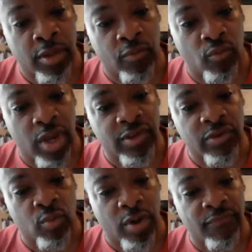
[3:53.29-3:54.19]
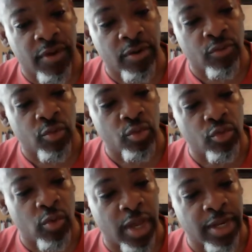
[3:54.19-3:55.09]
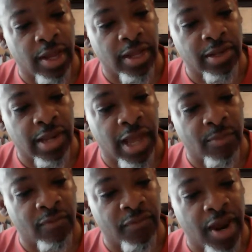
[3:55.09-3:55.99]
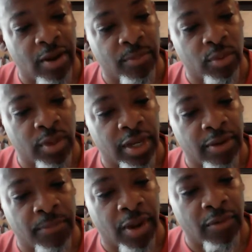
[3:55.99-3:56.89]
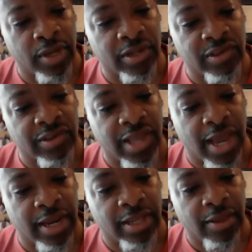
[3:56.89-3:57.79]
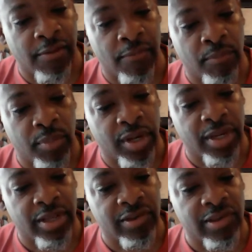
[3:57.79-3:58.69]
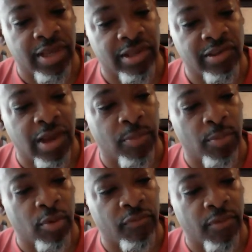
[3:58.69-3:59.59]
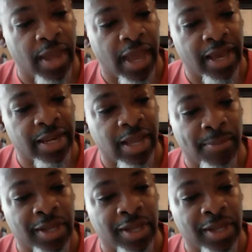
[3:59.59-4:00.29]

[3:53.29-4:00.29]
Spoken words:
Race is one very crucial and undeniable variable in American society, but it is inseparable from economic